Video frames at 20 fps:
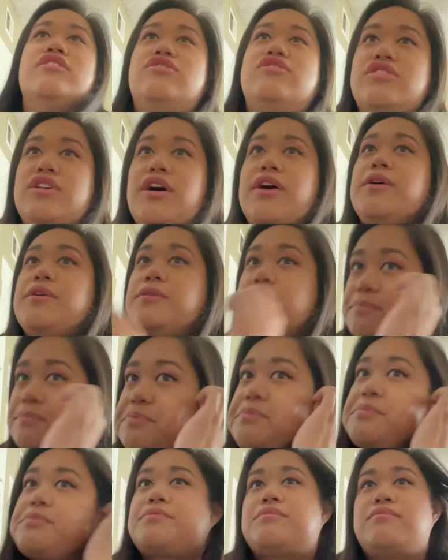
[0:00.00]
so
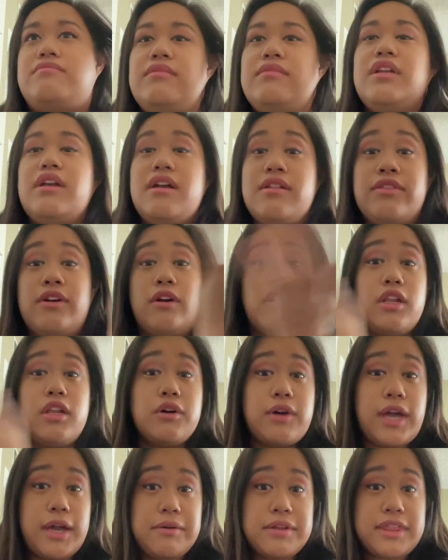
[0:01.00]
they're all
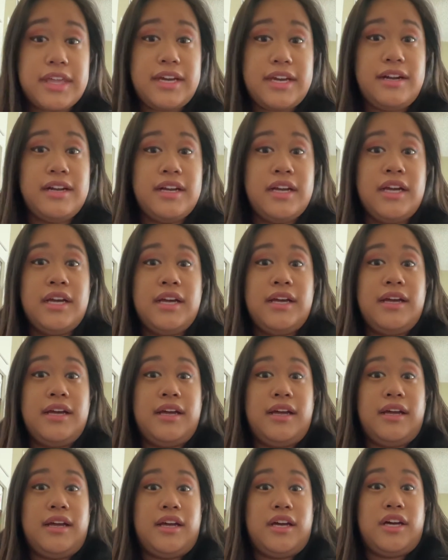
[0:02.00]
okay with it.
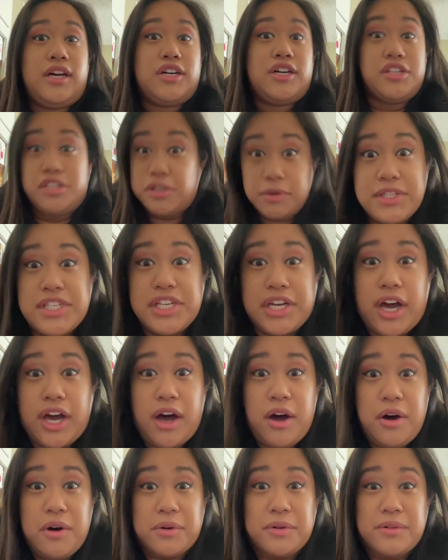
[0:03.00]
So it's a
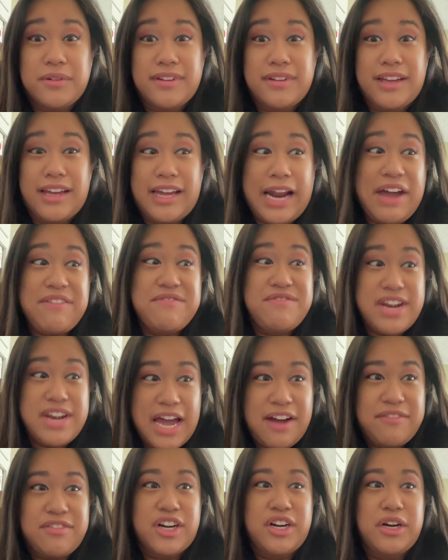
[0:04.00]
go. And I've
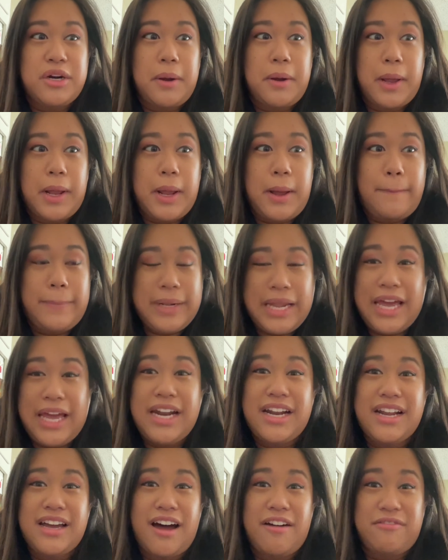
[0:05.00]
never
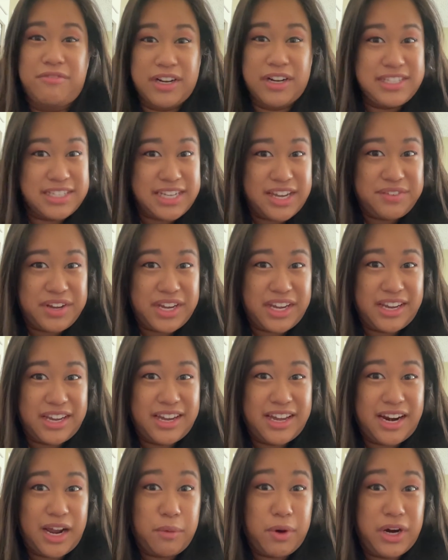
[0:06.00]
planned a Friendsgiving,
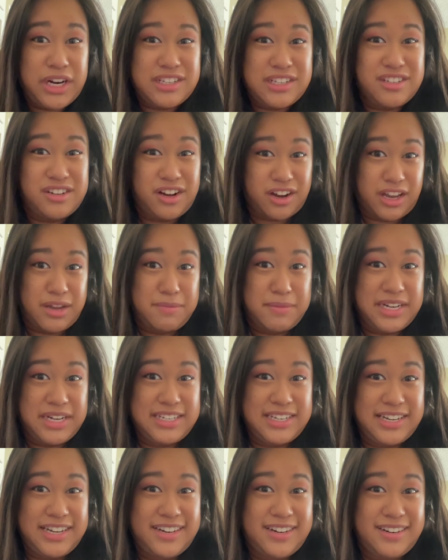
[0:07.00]
and I wanted to document
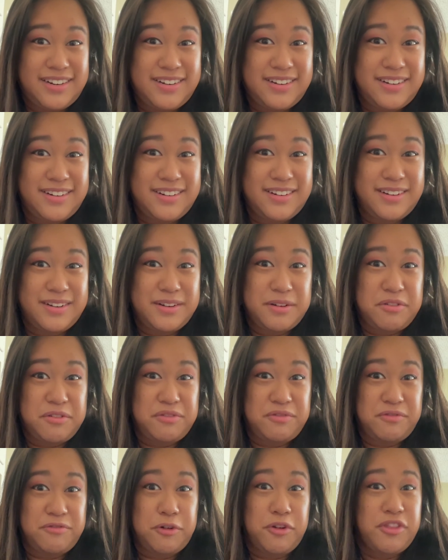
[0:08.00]
it
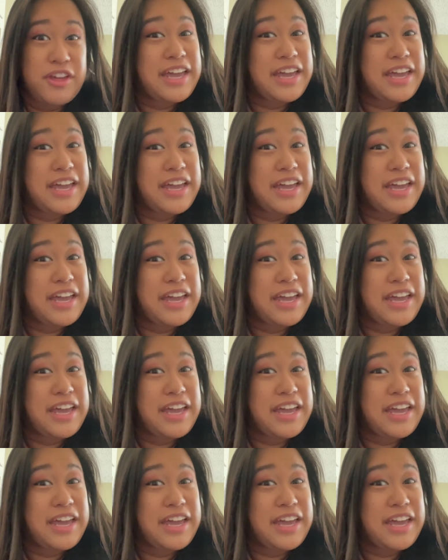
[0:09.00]
for the